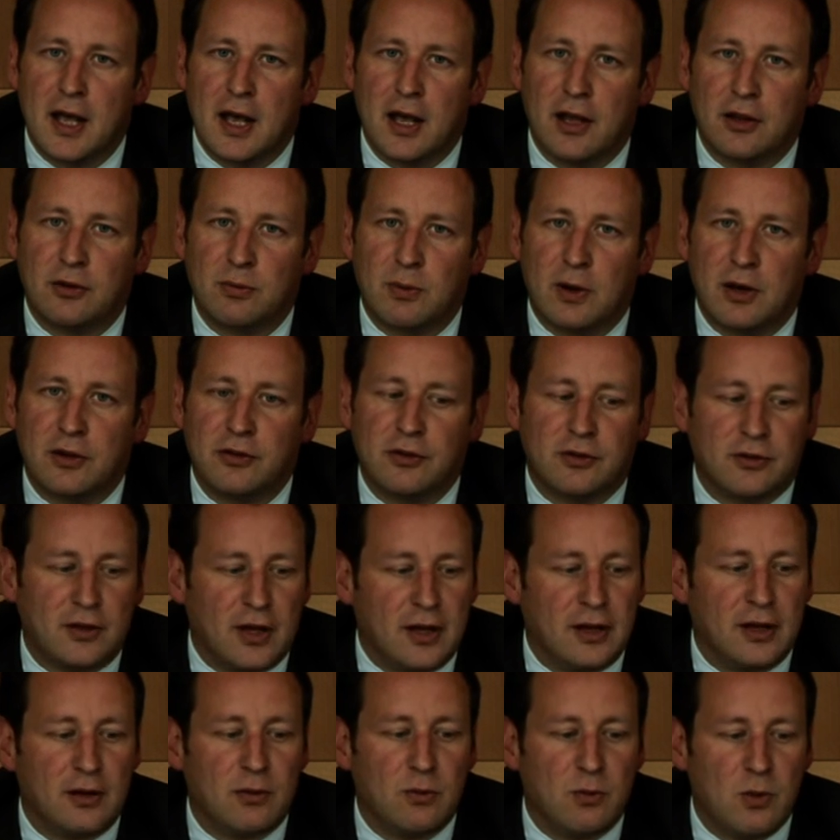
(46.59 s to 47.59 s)
as well as
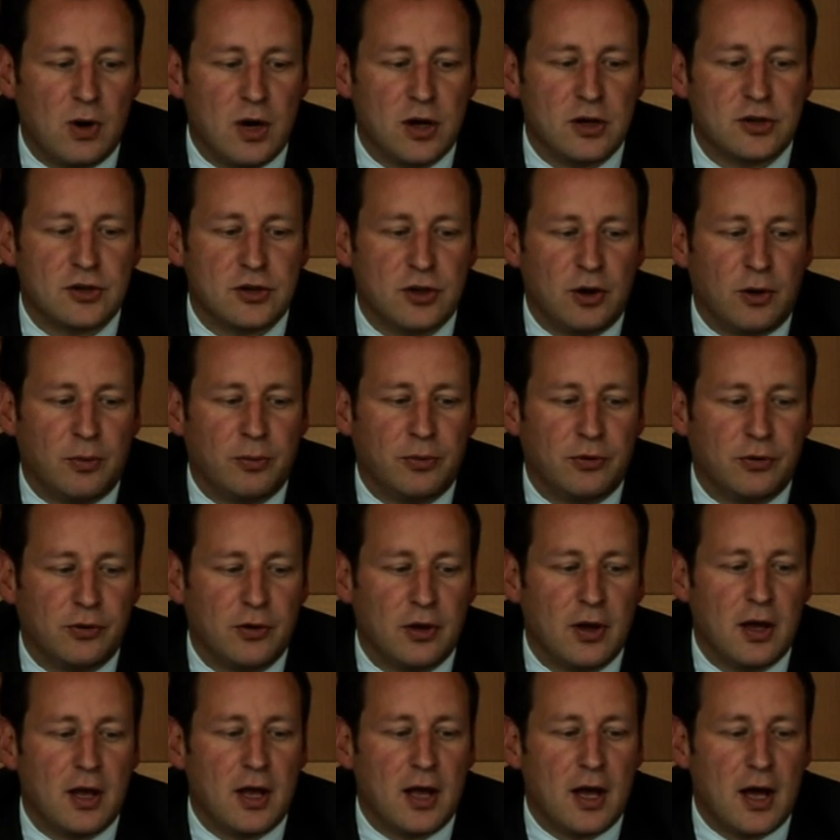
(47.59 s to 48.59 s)
attending workshops
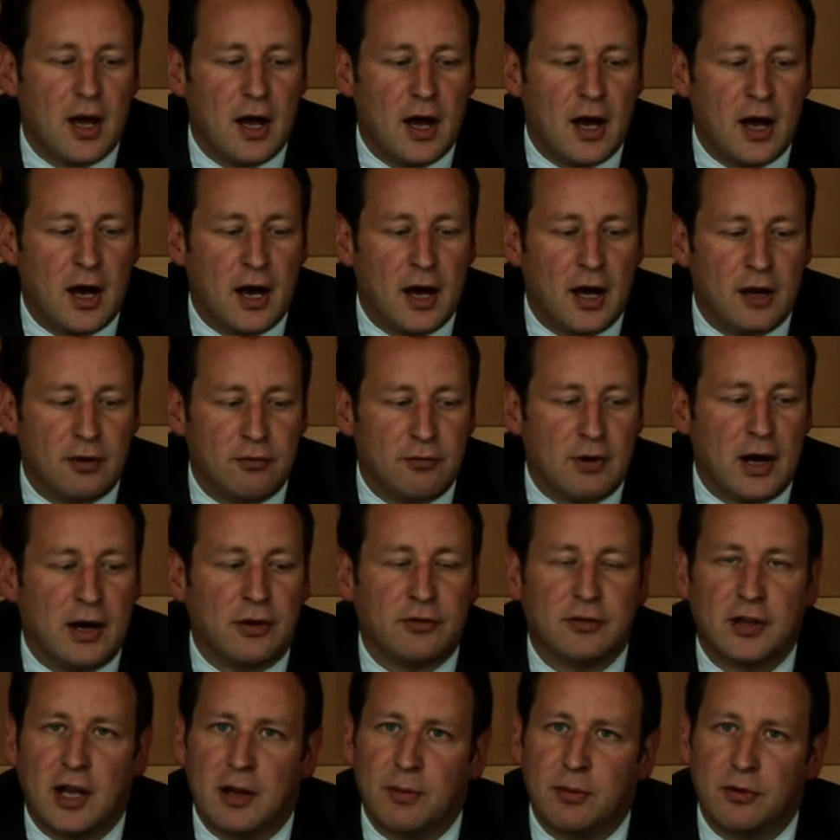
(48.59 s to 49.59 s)
and
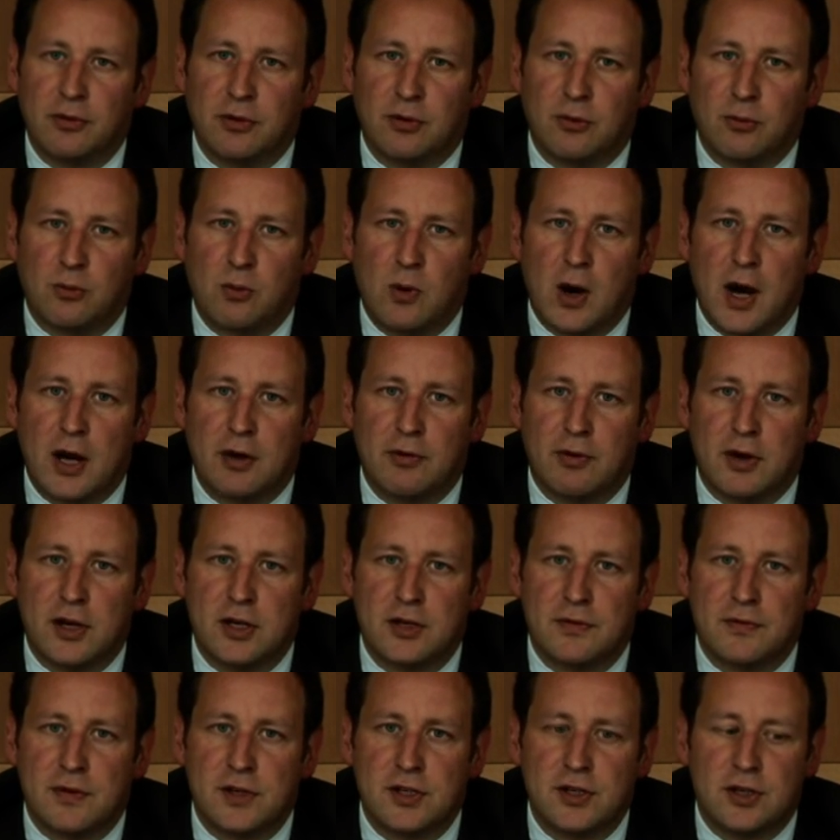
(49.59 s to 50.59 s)
roundtables on a wide range
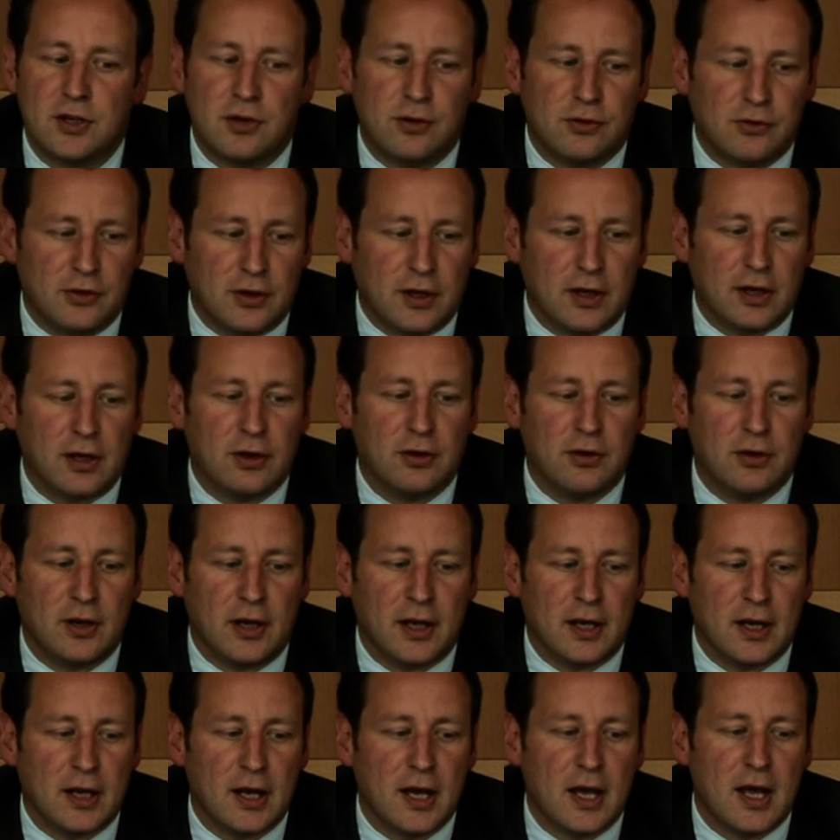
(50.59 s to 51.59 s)
of issues,
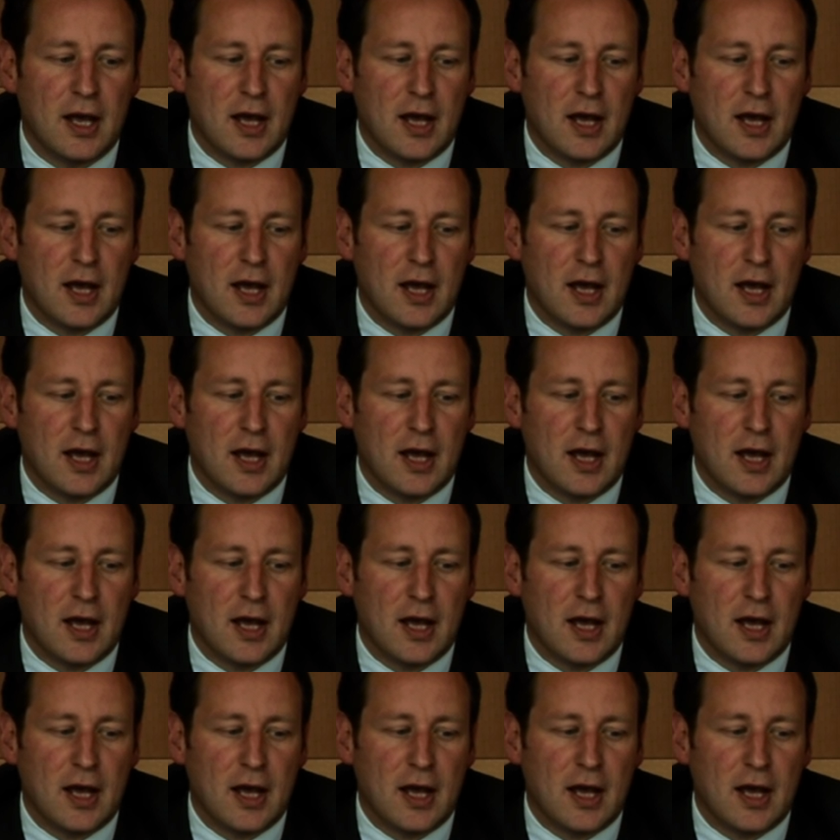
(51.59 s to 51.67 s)
including